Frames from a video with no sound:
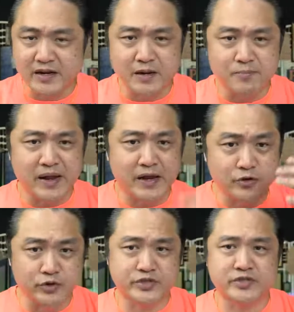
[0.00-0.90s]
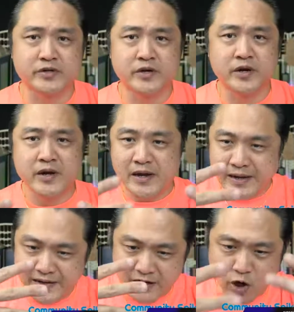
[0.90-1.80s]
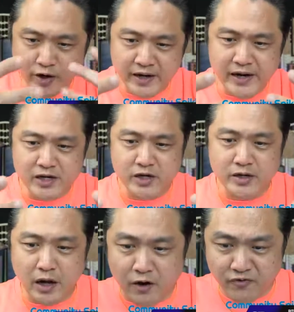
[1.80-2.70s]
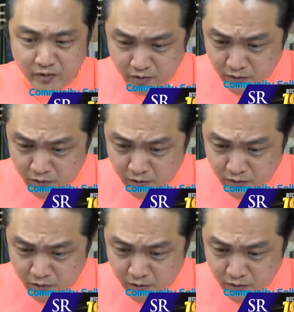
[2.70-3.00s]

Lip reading: and the Belarus. The coordination of